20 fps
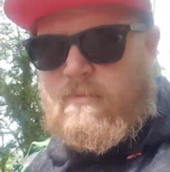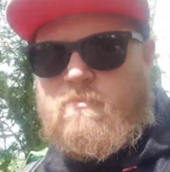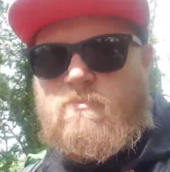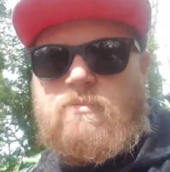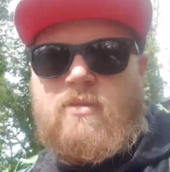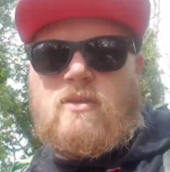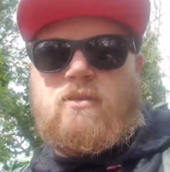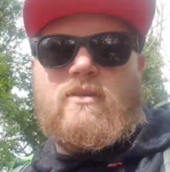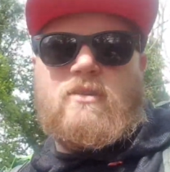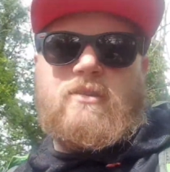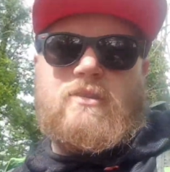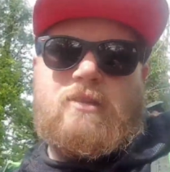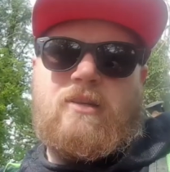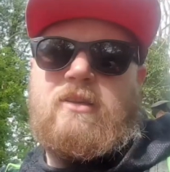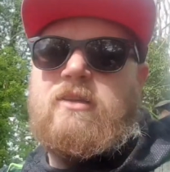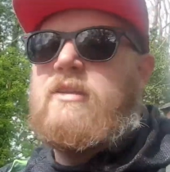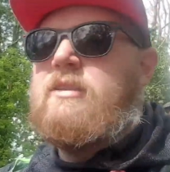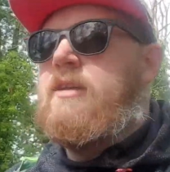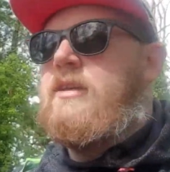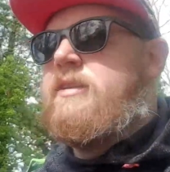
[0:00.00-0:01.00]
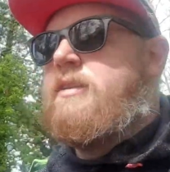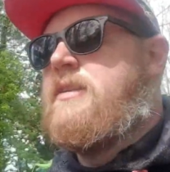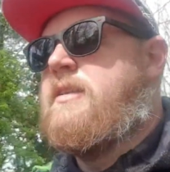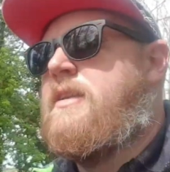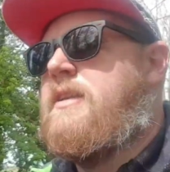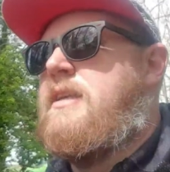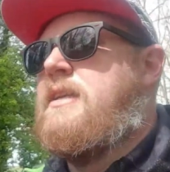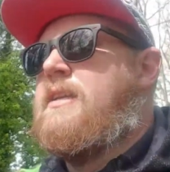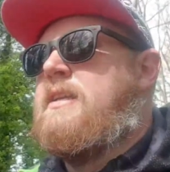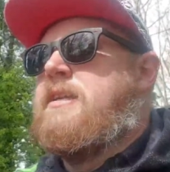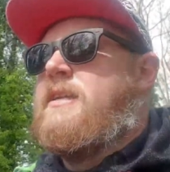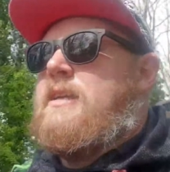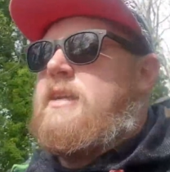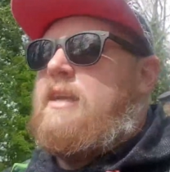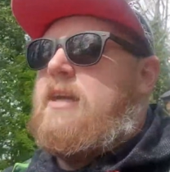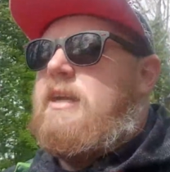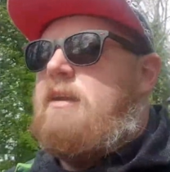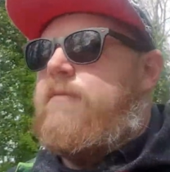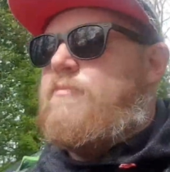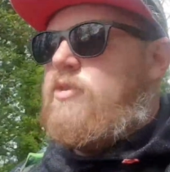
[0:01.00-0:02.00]
but
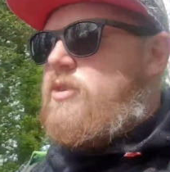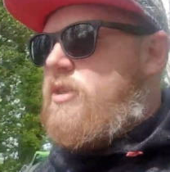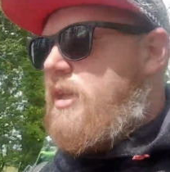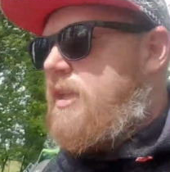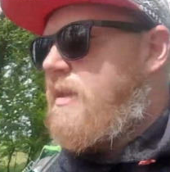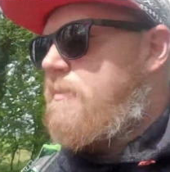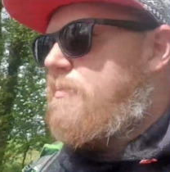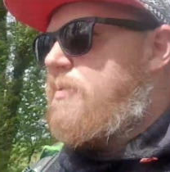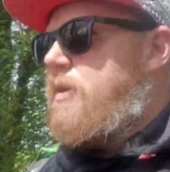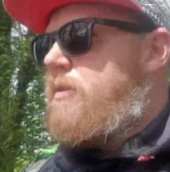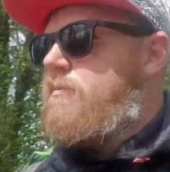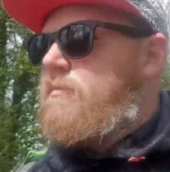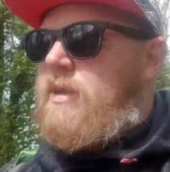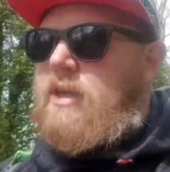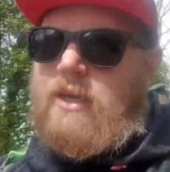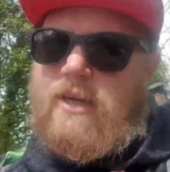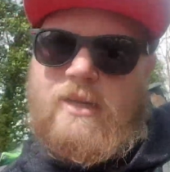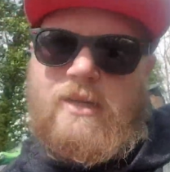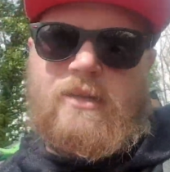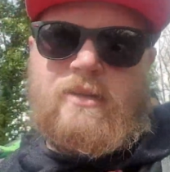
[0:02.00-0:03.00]
I'm just at that point where